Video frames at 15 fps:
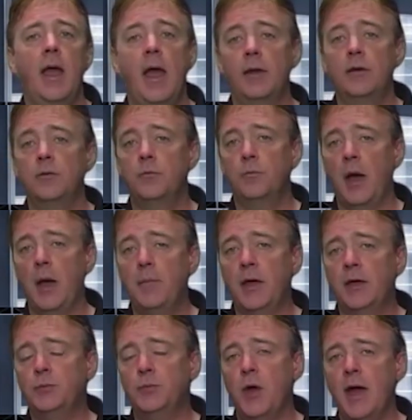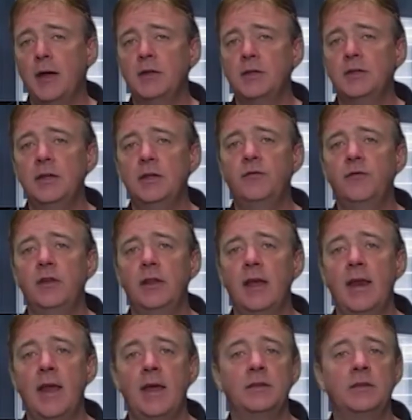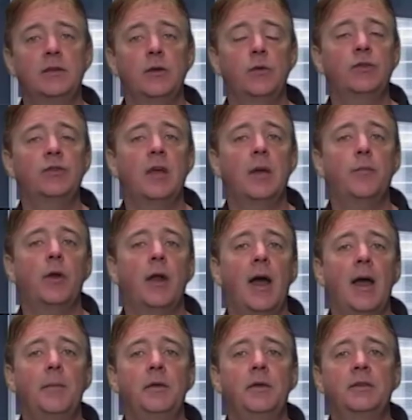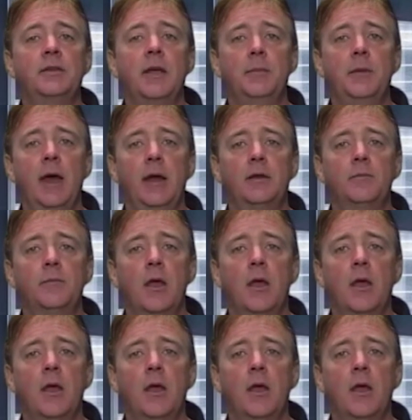and by best practice, each VLAN has its own separate IP subnet.